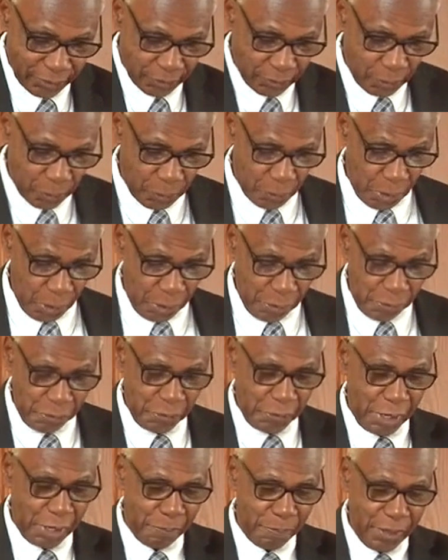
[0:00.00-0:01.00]
So
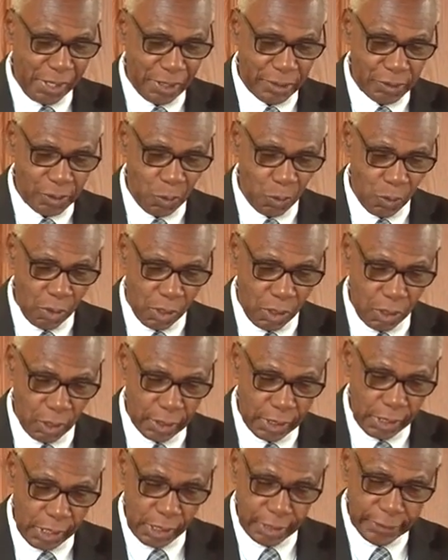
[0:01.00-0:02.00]
they built the
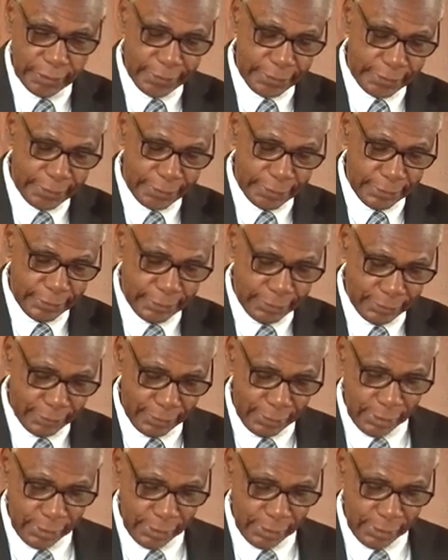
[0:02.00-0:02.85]
wall until